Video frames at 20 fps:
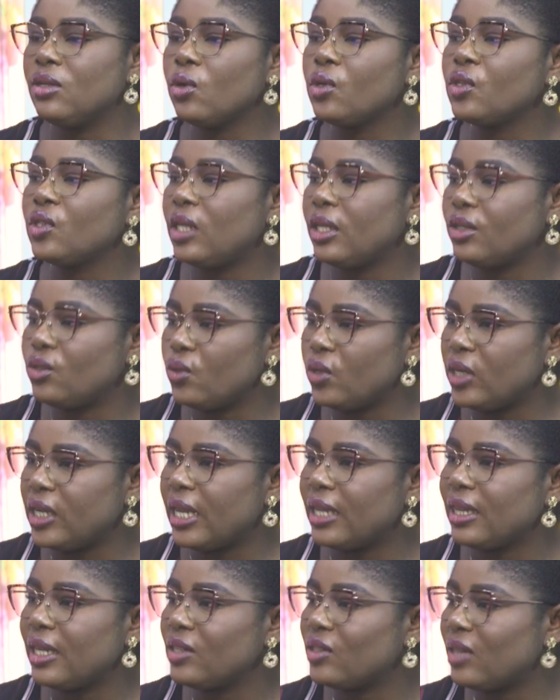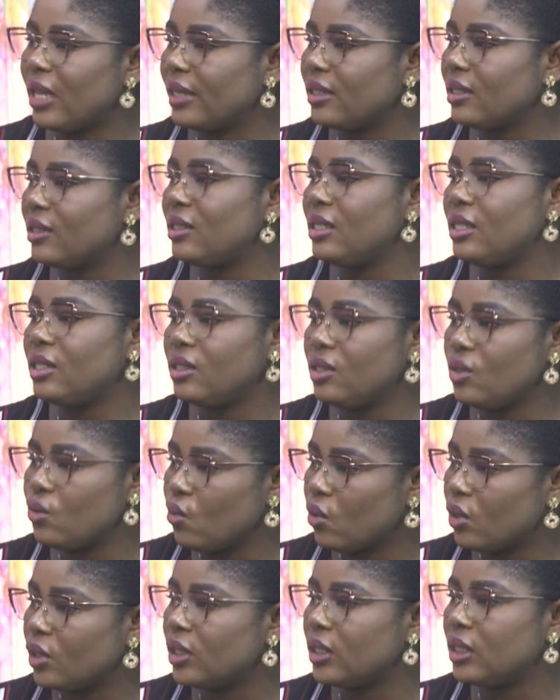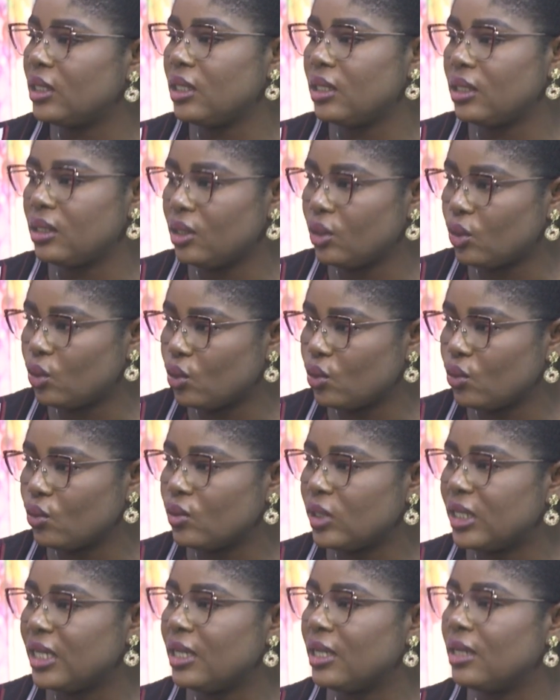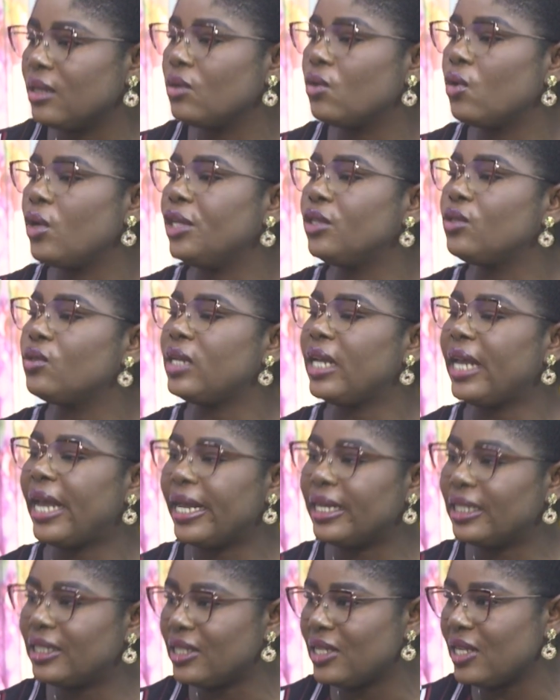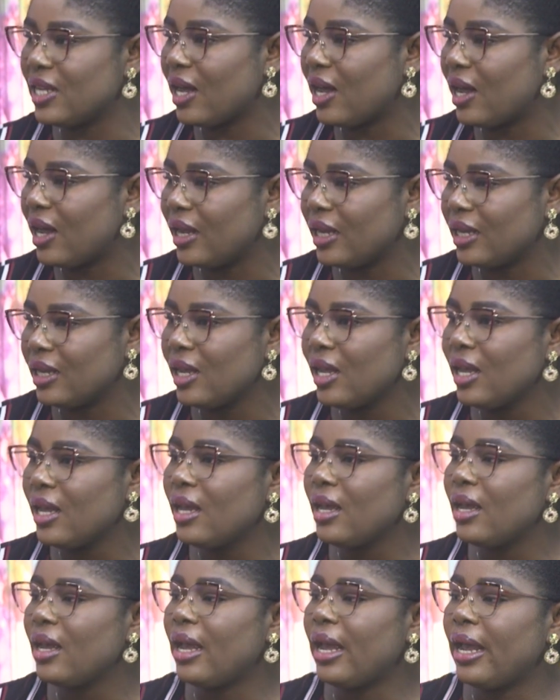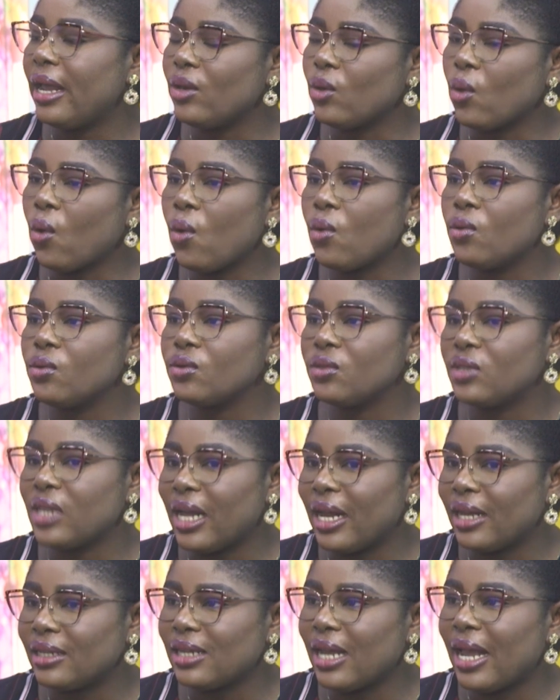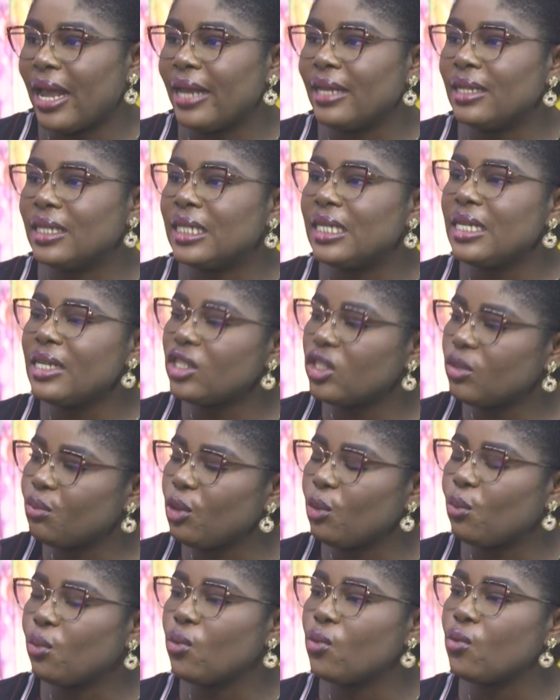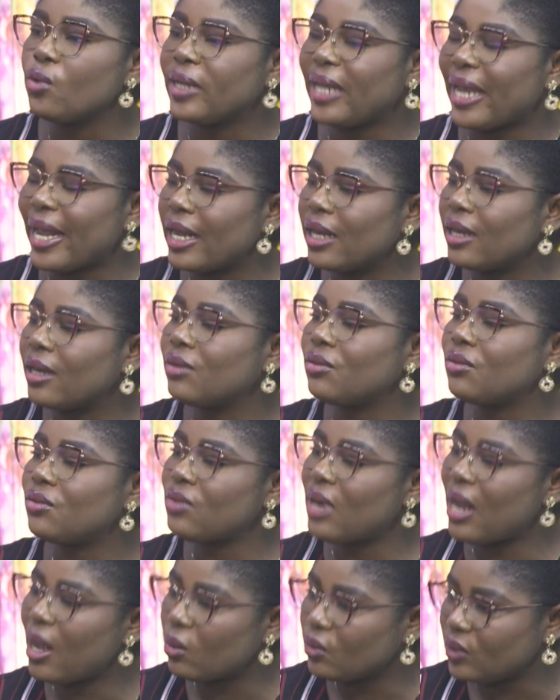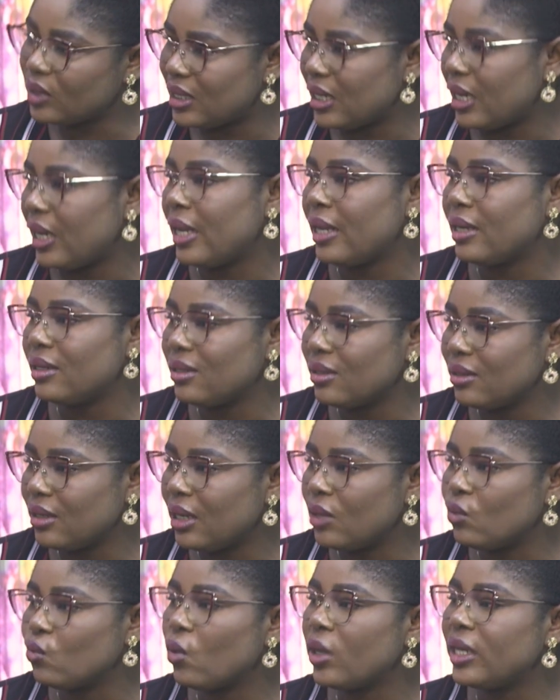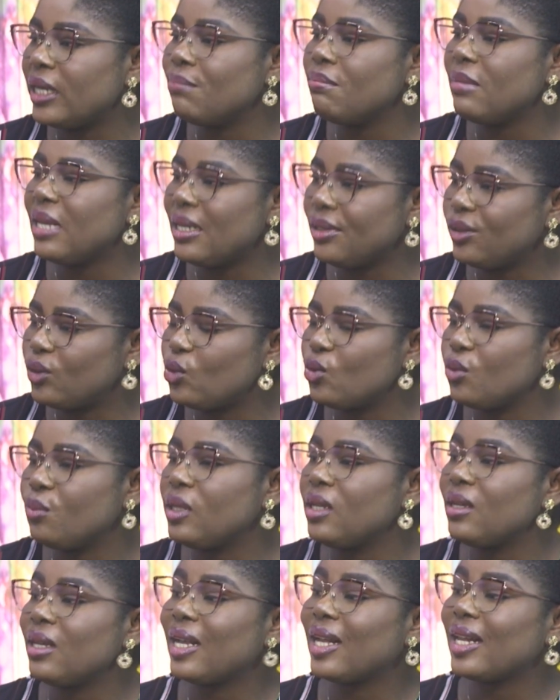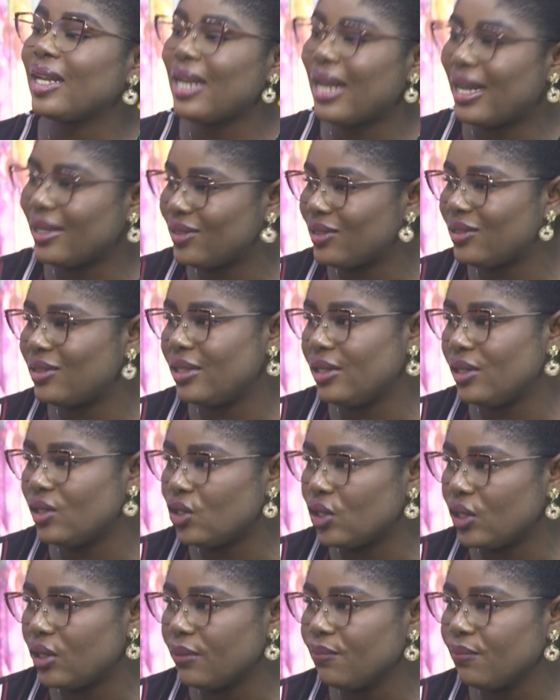those days, you hear things like the TC1, the TC2, going to the NTI, and all that. And these people get grounded in what it means to be a class teacher.